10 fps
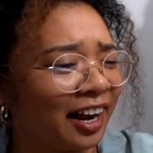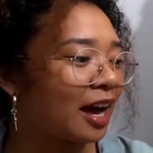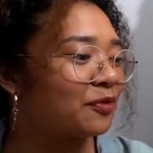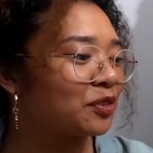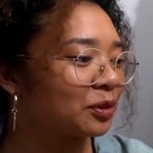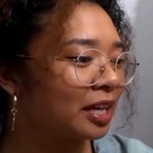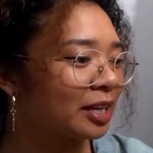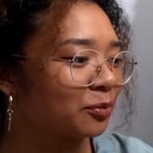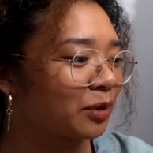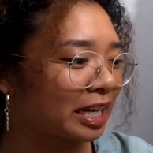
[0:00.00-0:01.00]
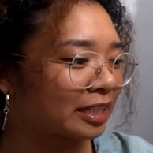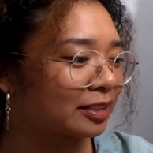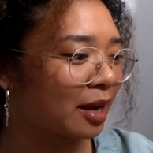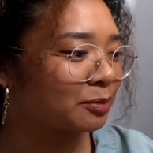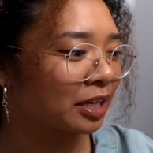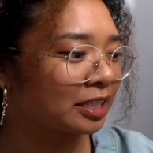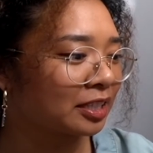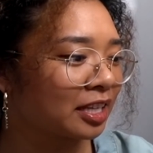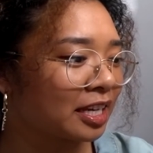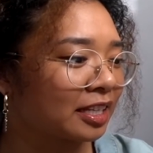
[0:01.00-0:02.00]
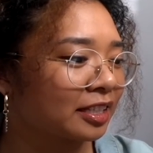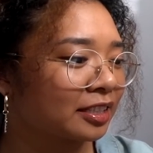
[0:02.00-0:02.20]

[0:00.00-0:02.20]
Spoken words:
I feel like, wait, I'm trying to think.